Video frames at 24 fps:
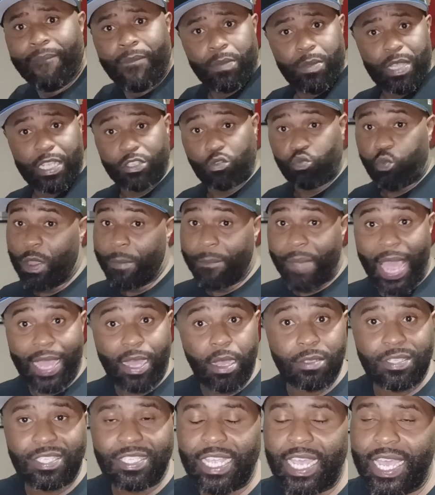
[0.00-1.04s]
Niggas went back
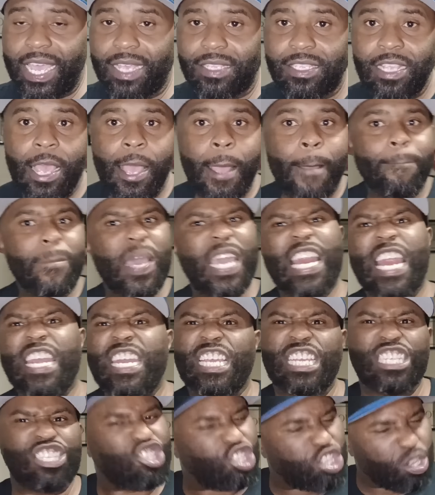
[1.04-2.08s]
upstairs. Man, that
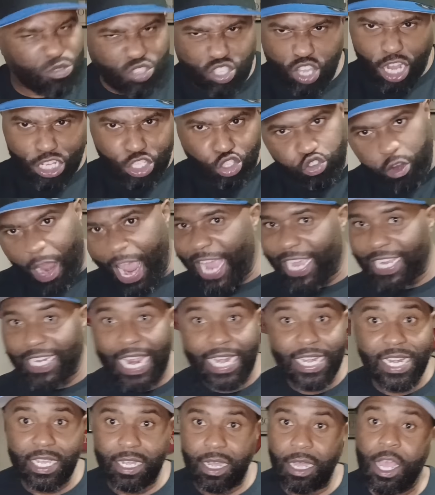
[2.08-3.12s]
nigga Chip started dragging that
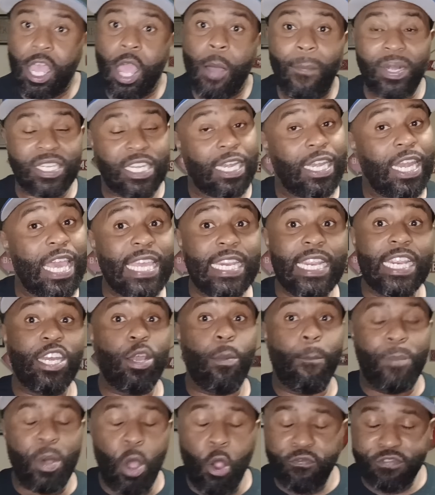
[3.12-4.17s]
nigga. But the lady in the
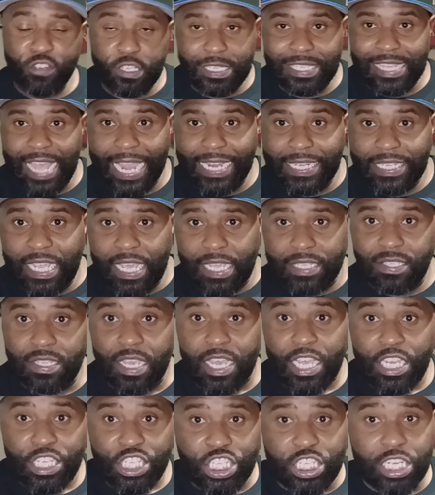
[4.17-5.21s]
booth just like
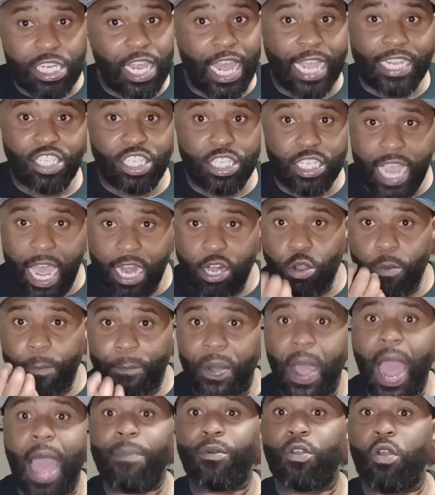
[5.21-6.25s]
this. She got her
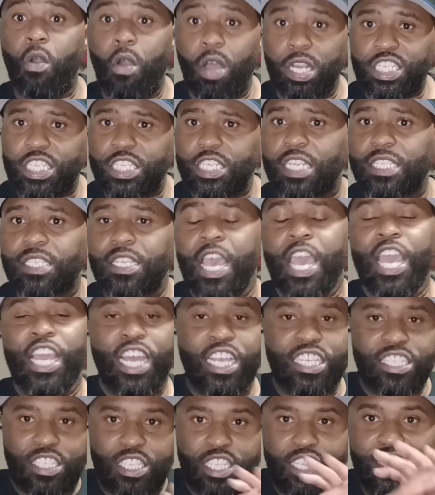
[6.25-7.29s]
popcorn. She just,
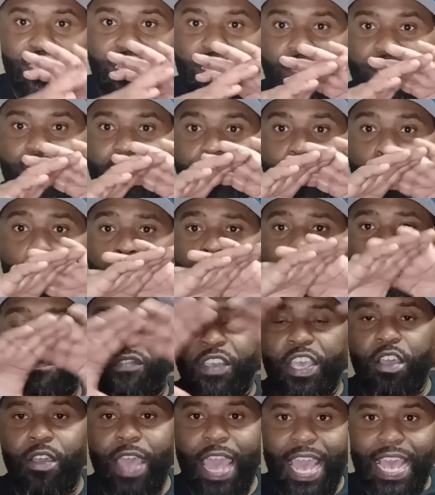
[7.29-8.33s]
cause
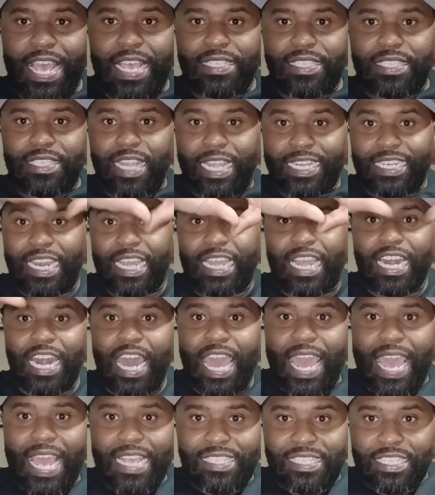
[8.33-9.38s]
Lawrenceville has like the
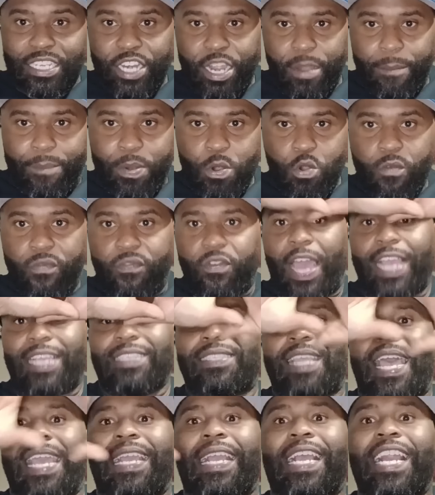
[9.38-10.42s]
glass in their booth. Like, it's
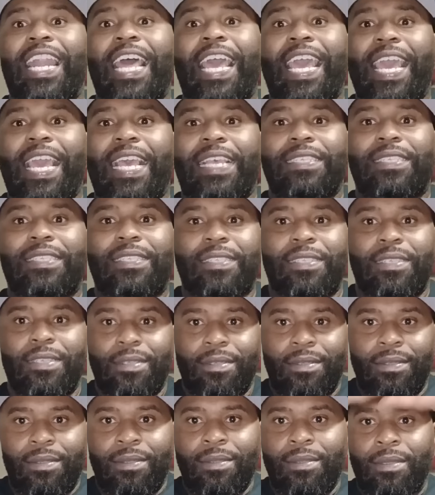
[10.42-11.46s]
like glass.
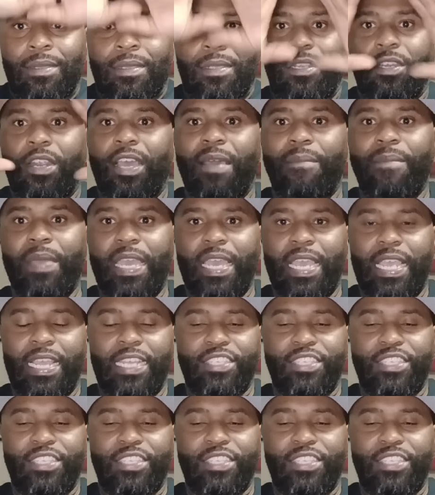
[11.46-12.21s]
You know what I mean?